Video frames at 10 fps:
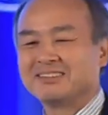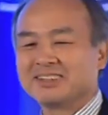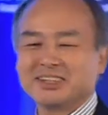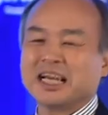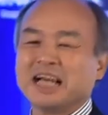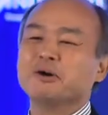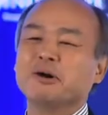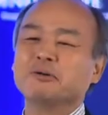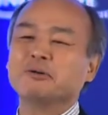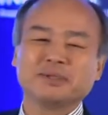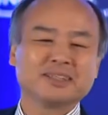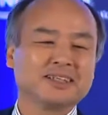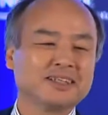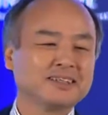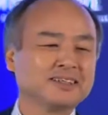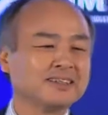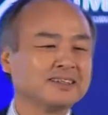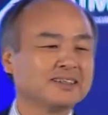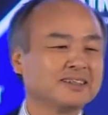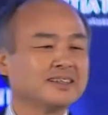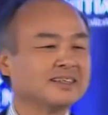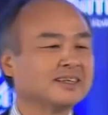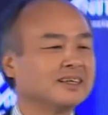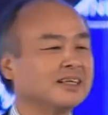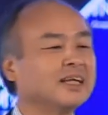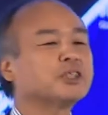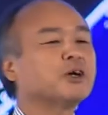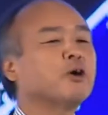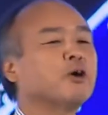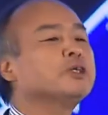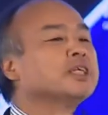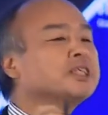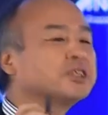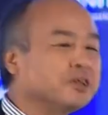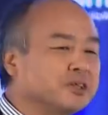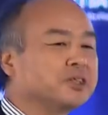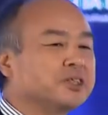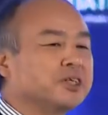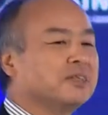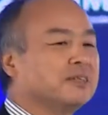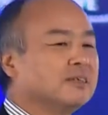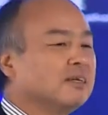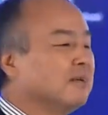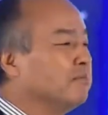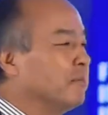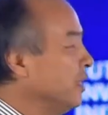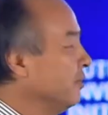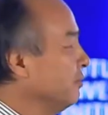because I'm optimist. There's always a solution, many